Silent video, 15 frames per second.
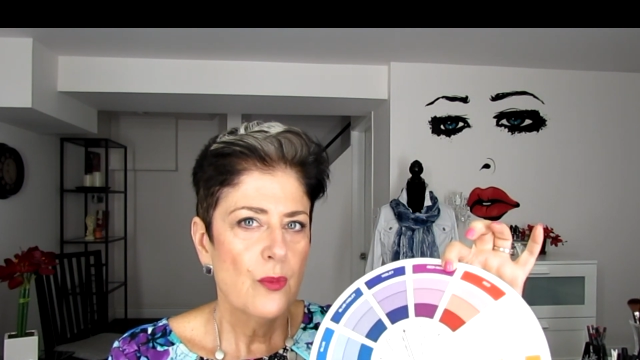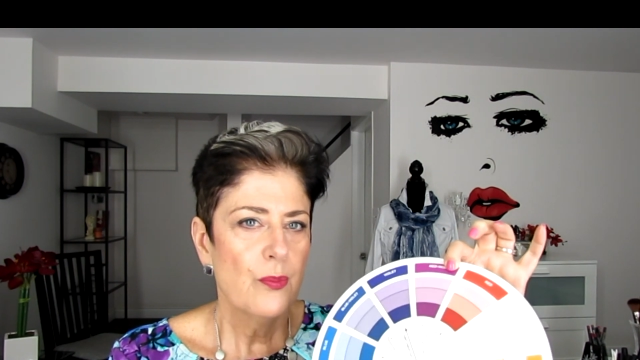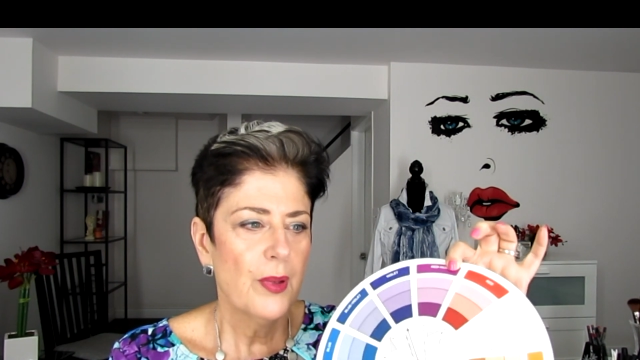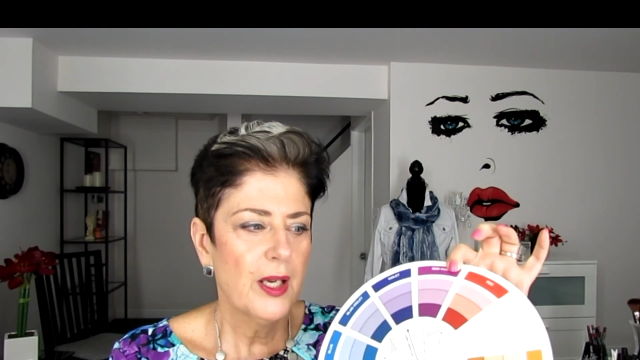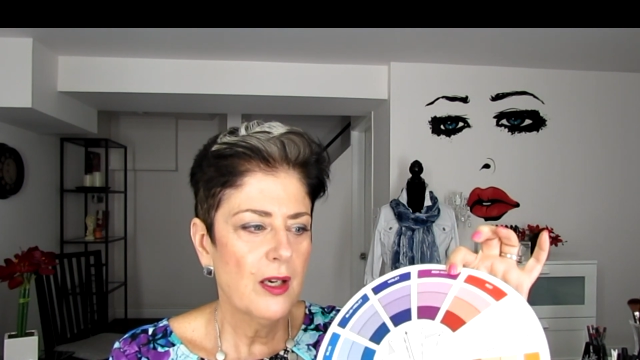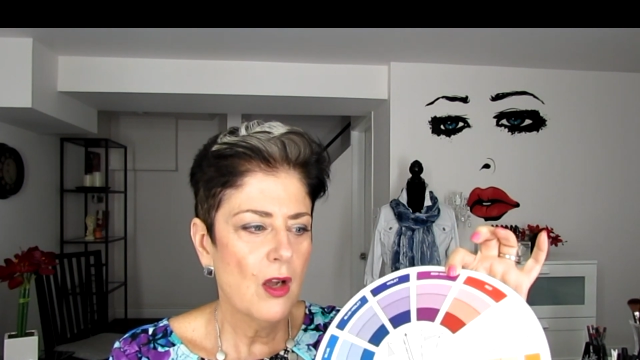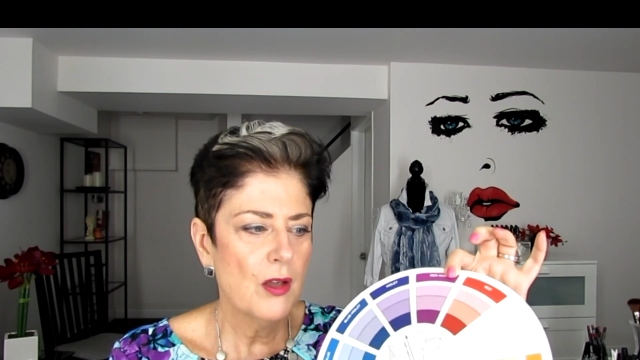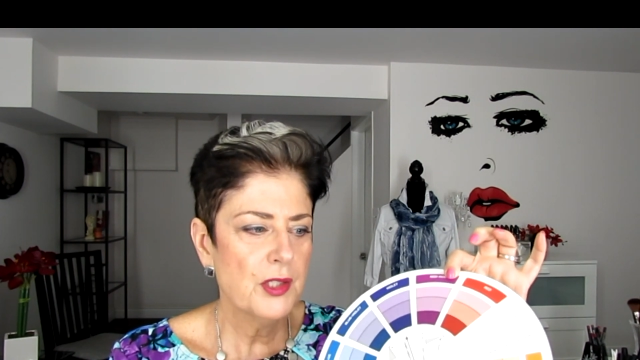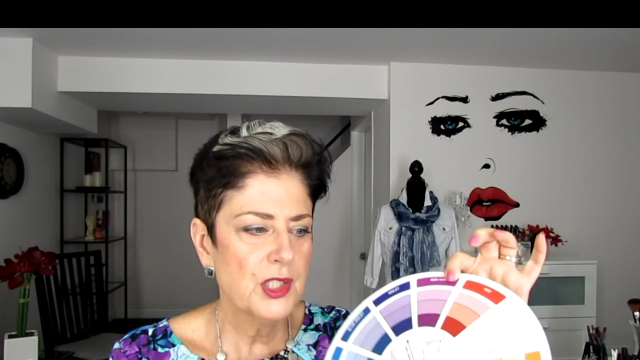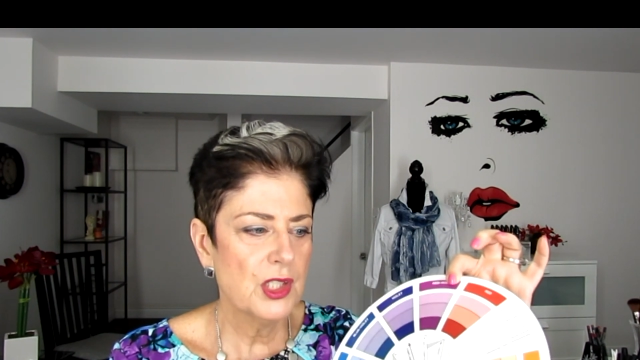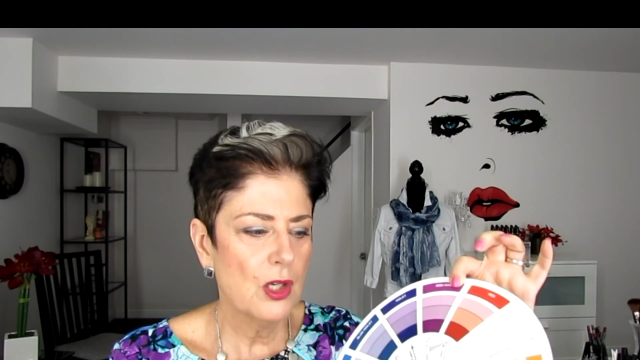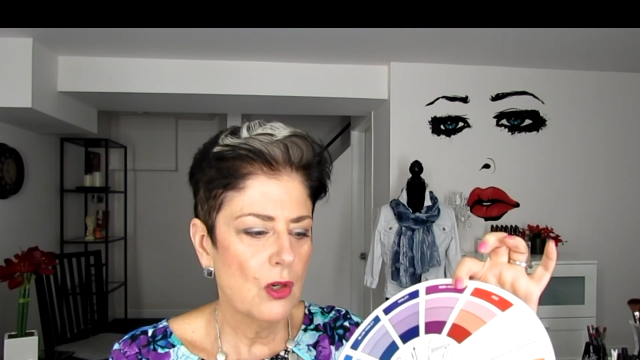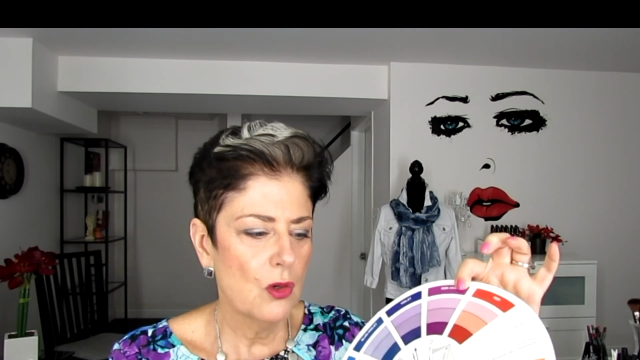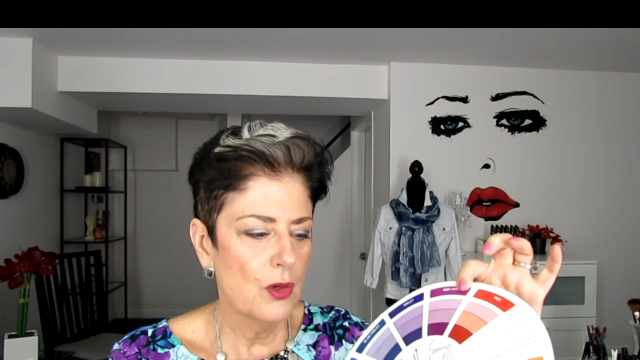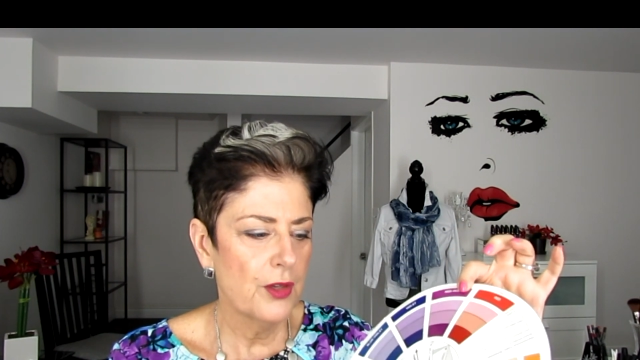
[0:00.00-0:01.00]
but
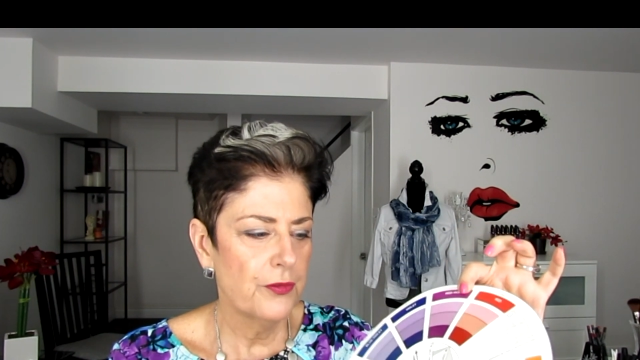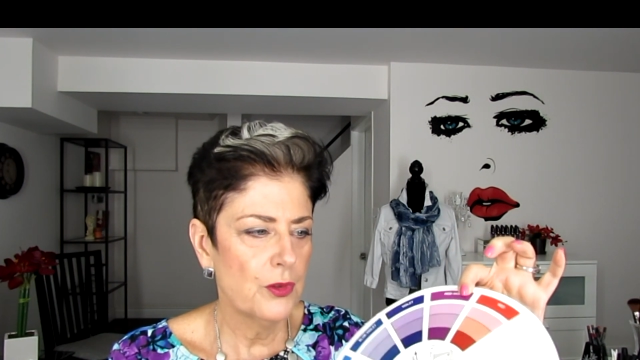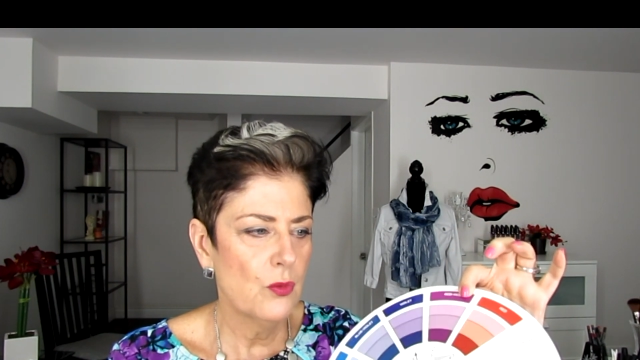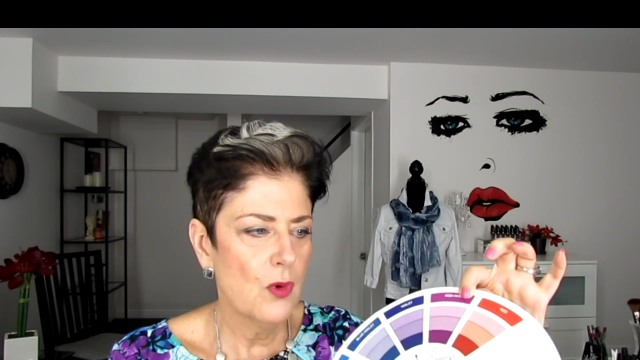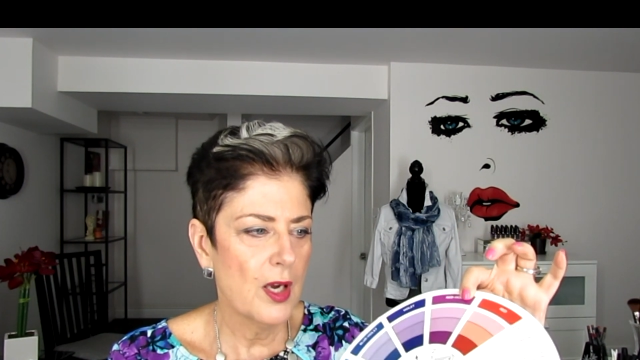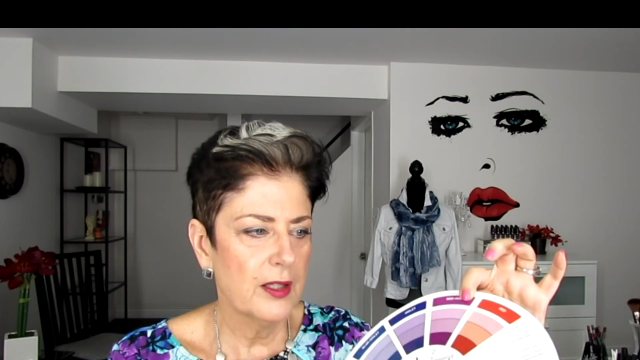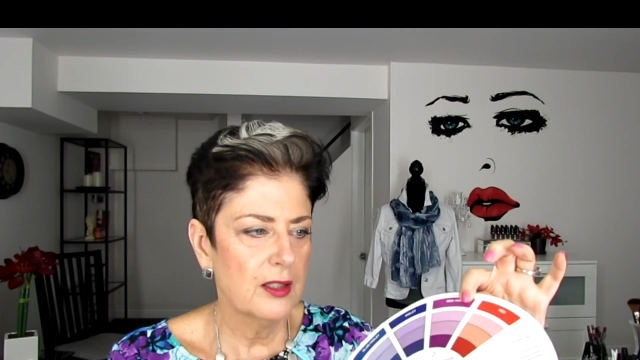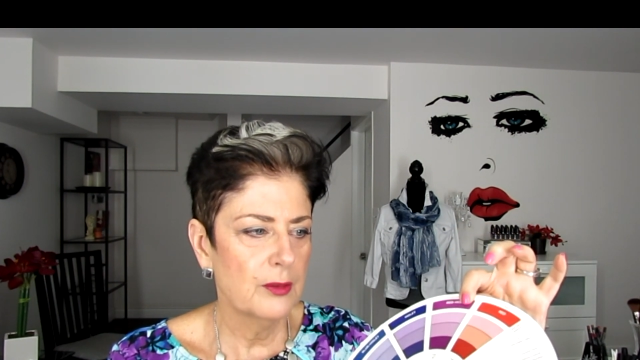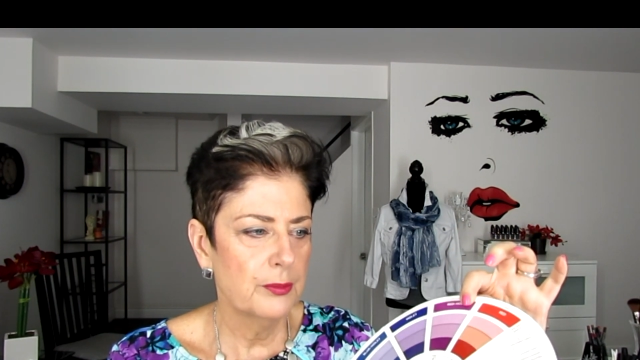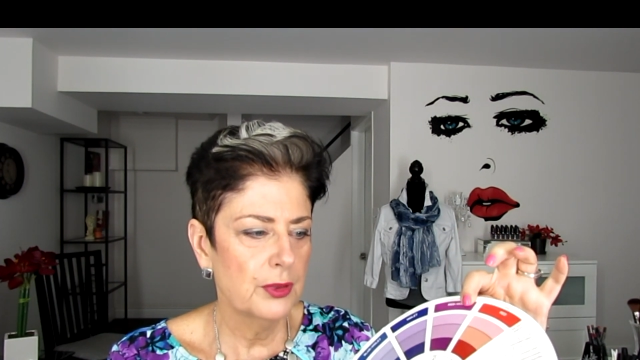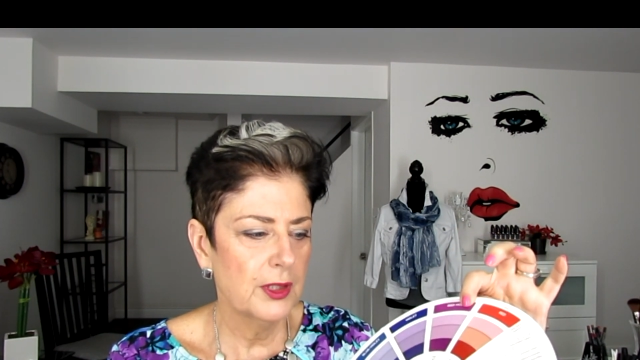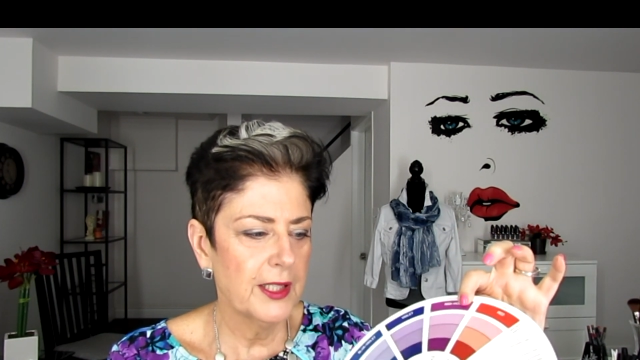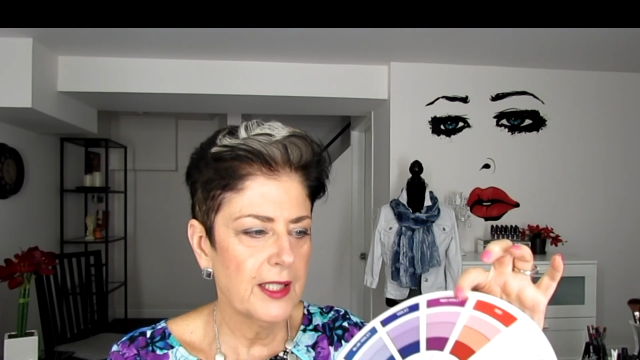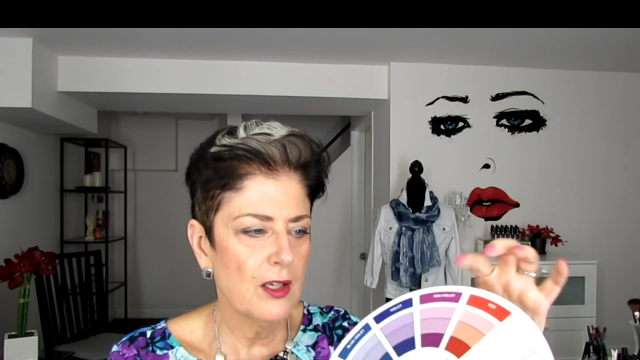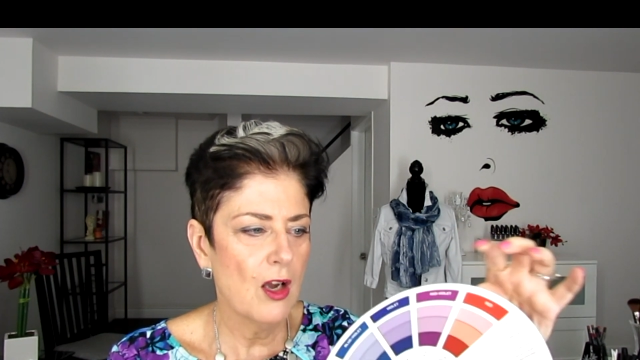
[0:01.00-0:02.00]
also if you want
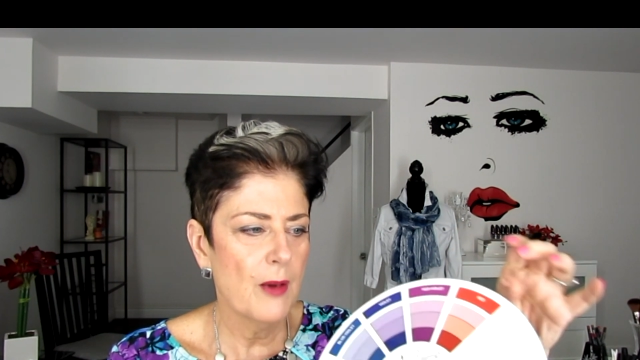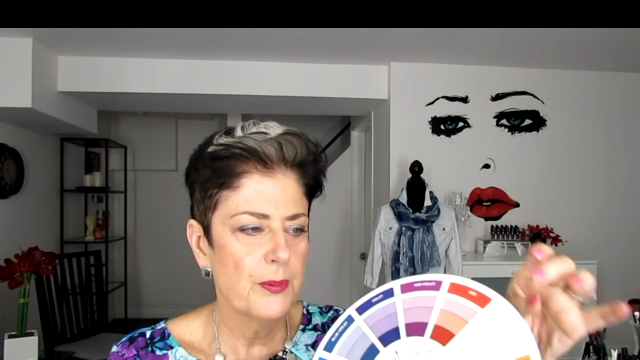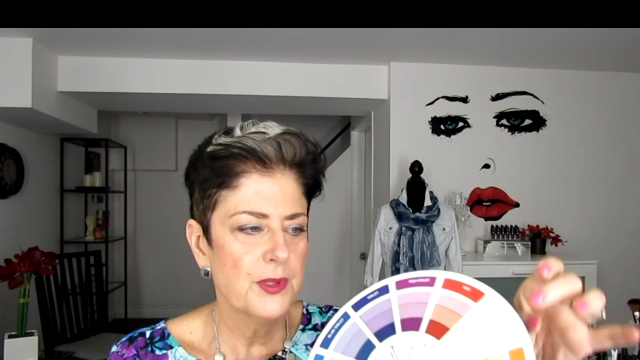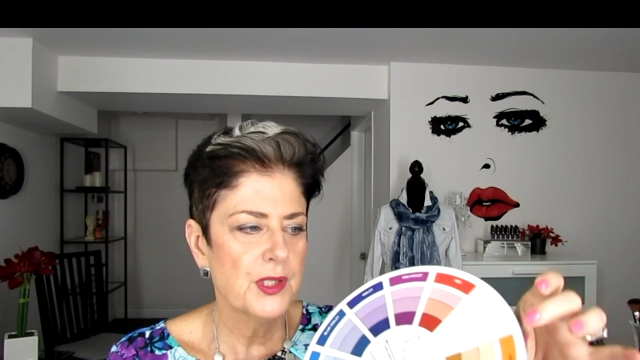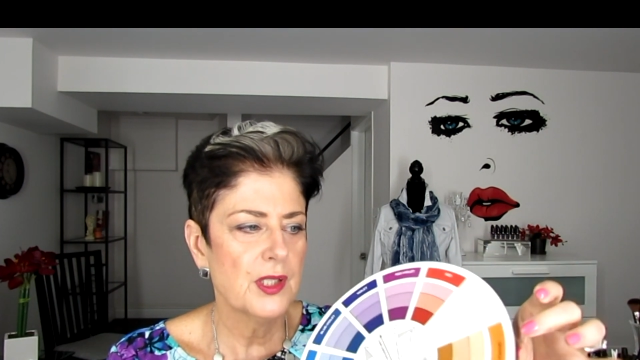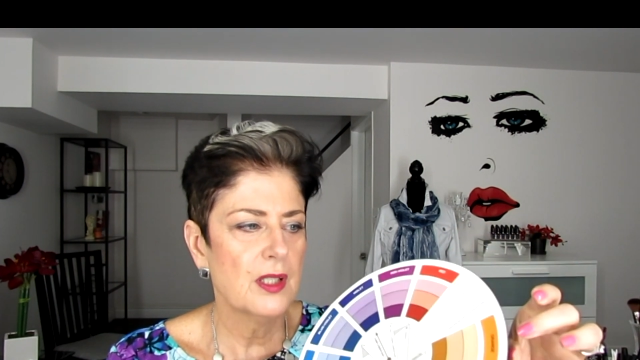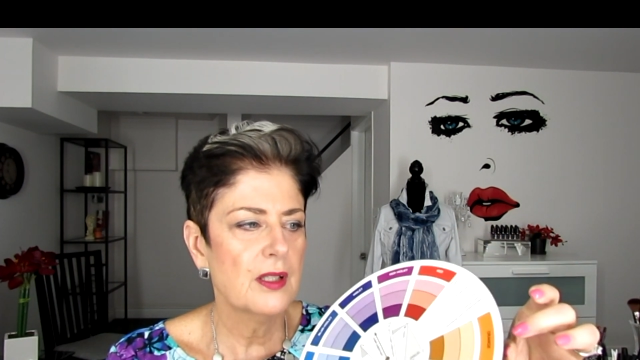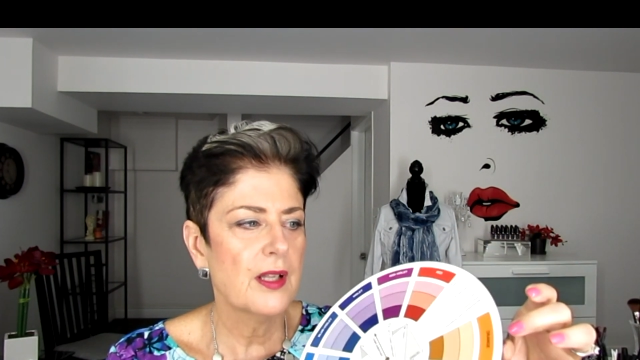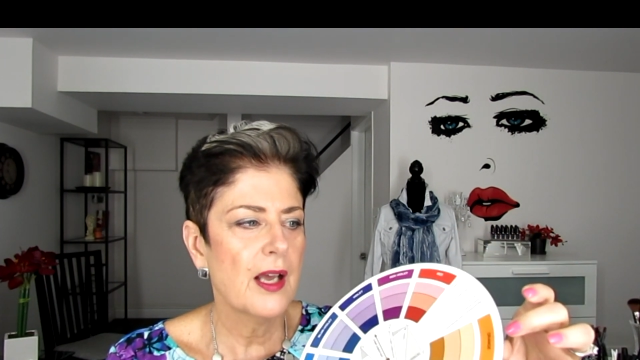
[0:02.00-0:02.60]
complete opposite,